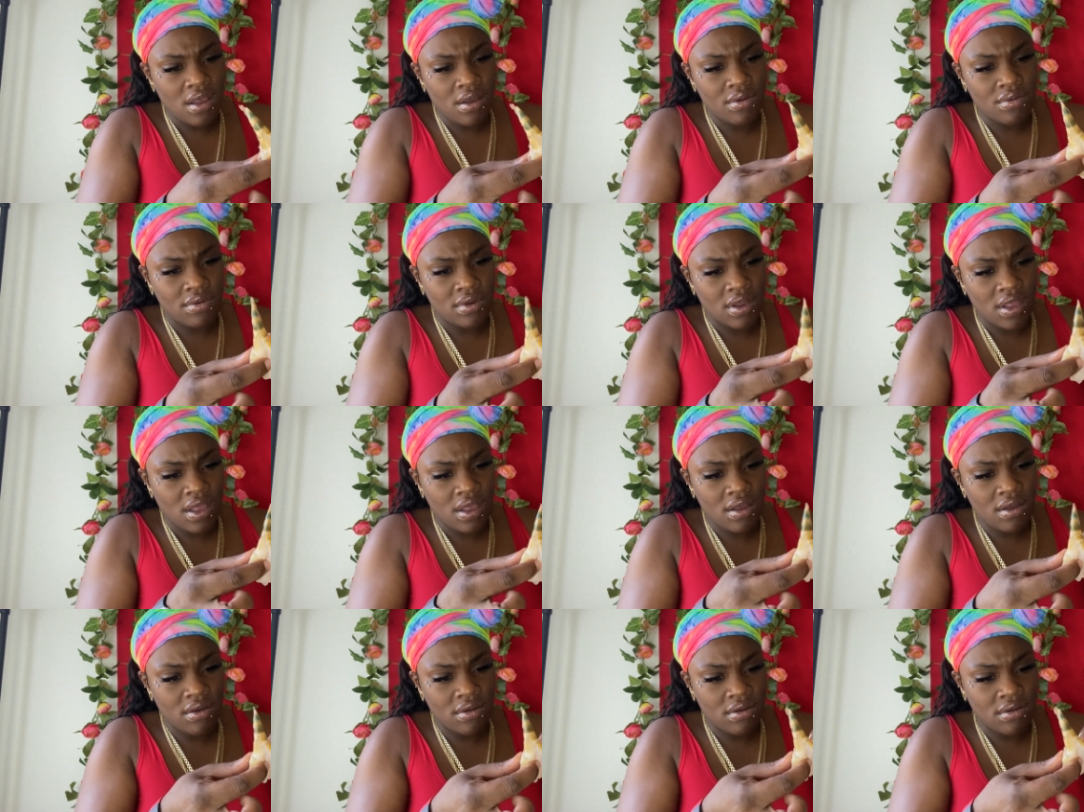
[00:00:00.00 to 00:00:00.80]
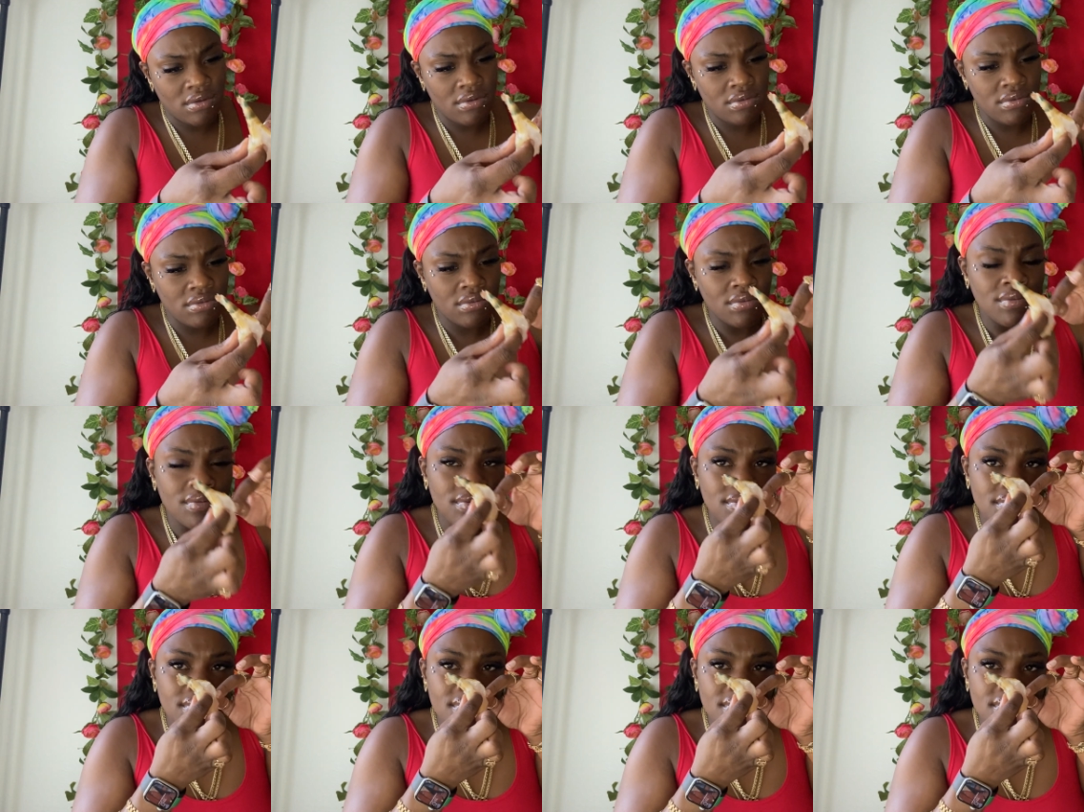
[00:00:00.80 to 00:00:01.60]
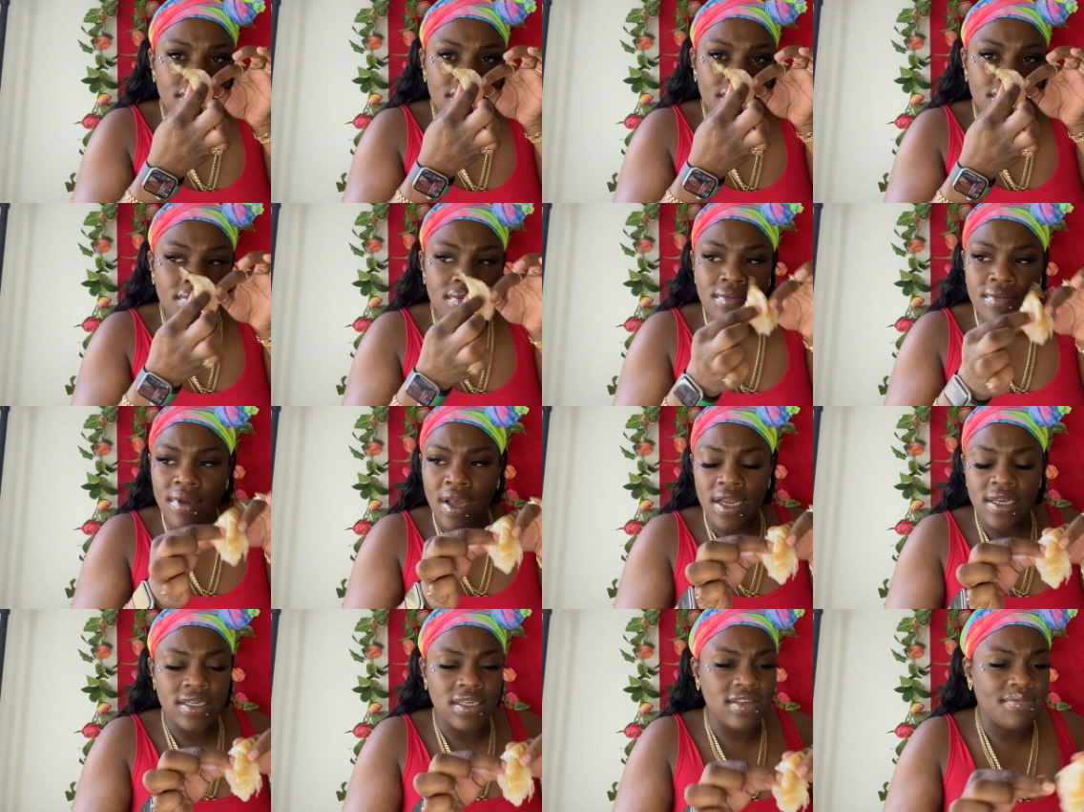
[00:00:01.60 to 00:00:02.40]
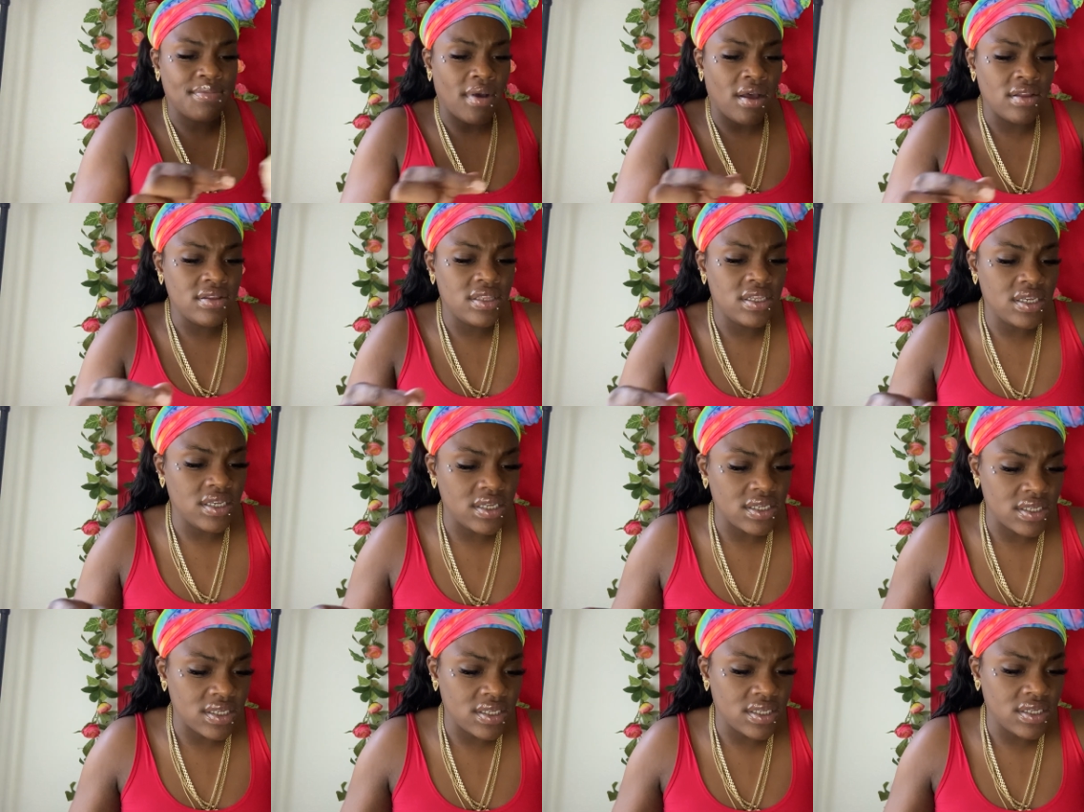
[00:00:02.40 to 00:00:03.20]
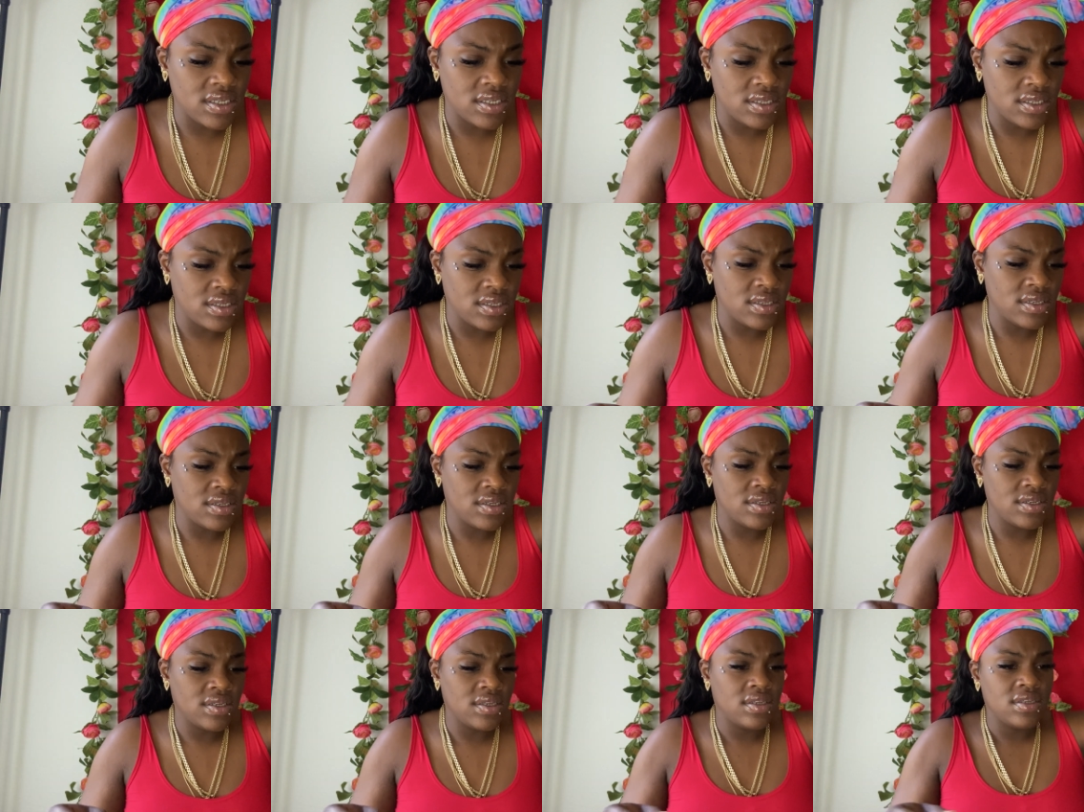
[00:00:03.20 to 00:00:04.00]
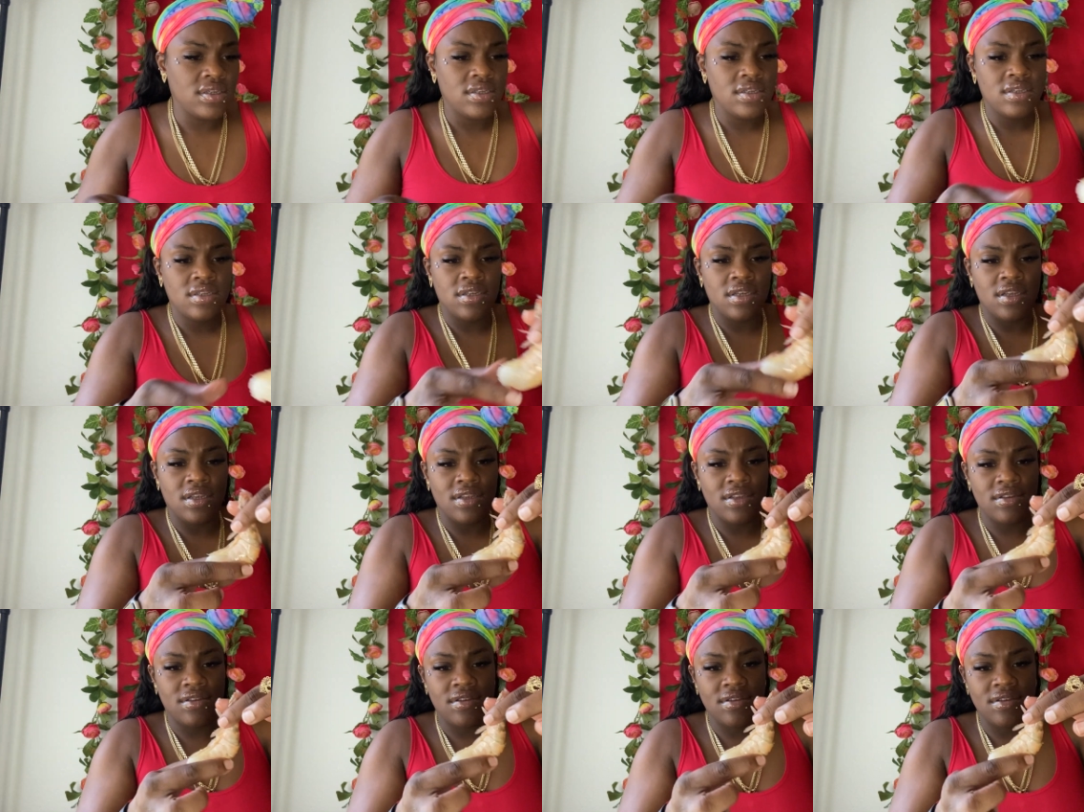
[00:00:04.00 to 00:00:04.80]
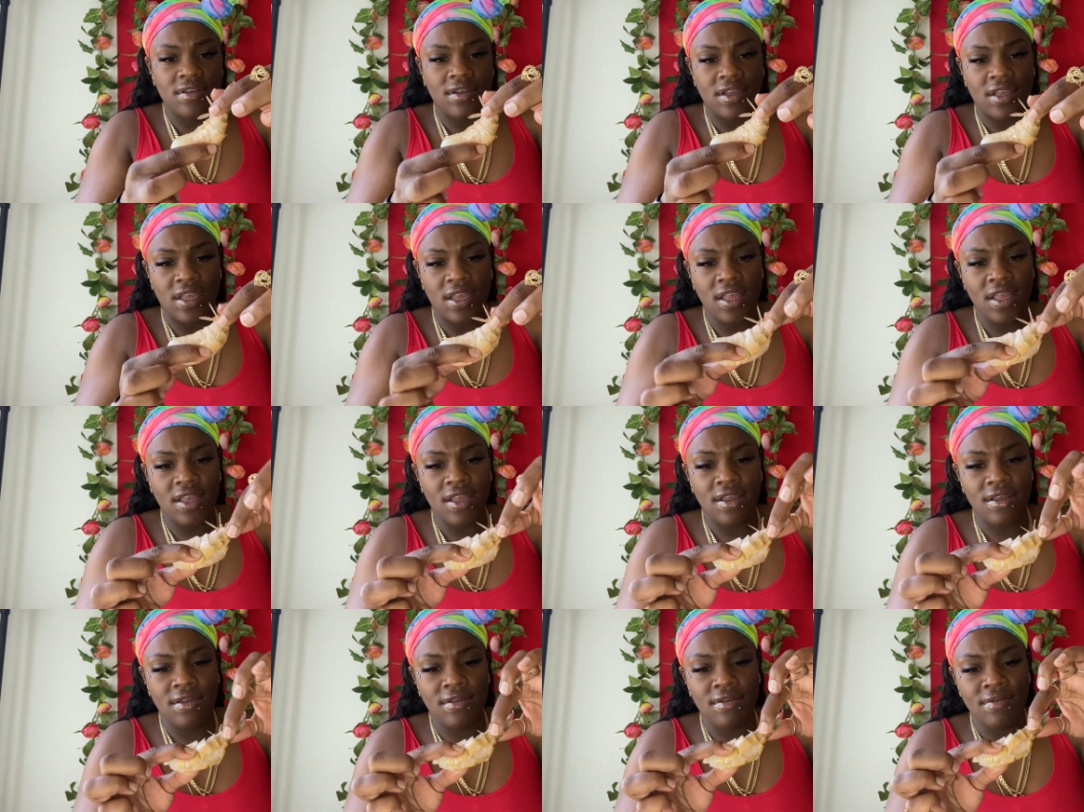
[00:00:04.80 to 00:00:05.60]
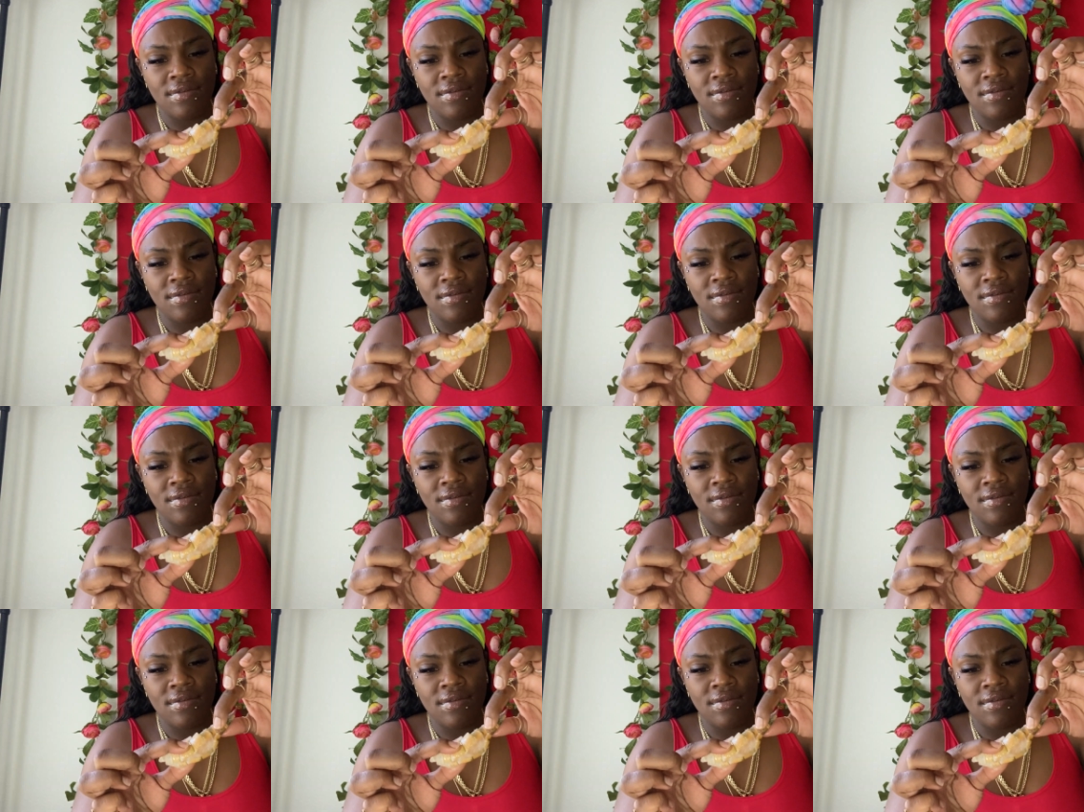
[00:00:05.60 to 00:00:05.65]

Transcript: Oh, no, I just bought this. That's not good.